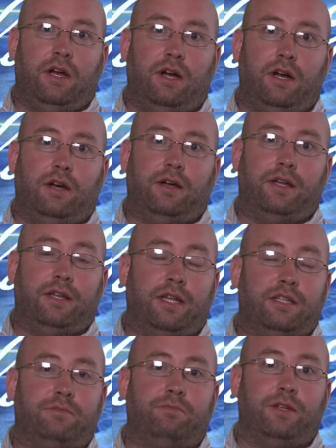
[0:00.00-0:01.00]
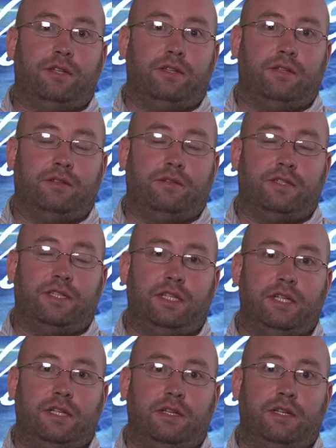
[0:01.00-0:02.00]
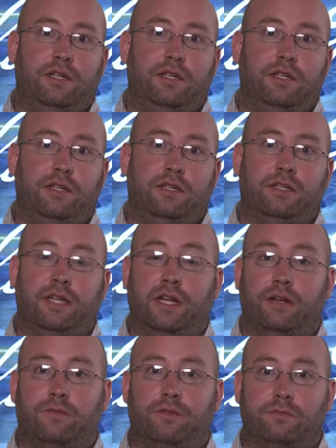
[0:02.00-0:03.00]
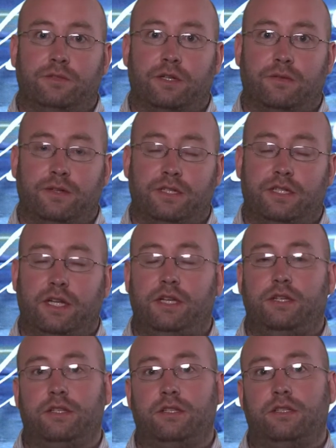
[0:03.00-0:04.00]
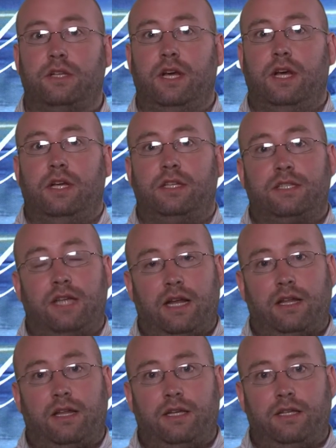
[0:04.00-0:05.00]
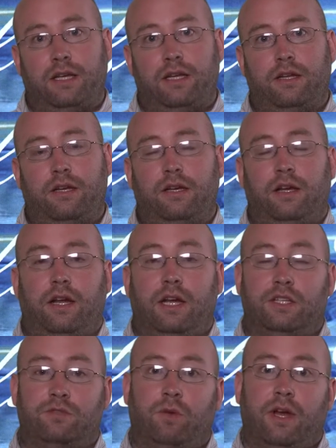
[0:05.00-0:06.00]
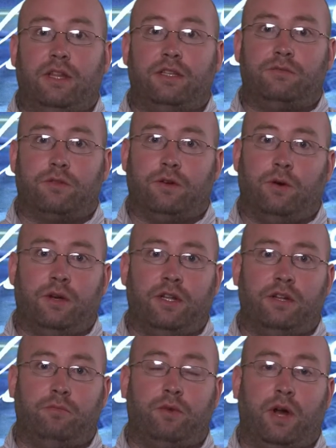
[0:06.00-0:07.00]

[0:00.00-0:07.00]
and that's been seen in data from surface stations, satellite data, as well as recorded in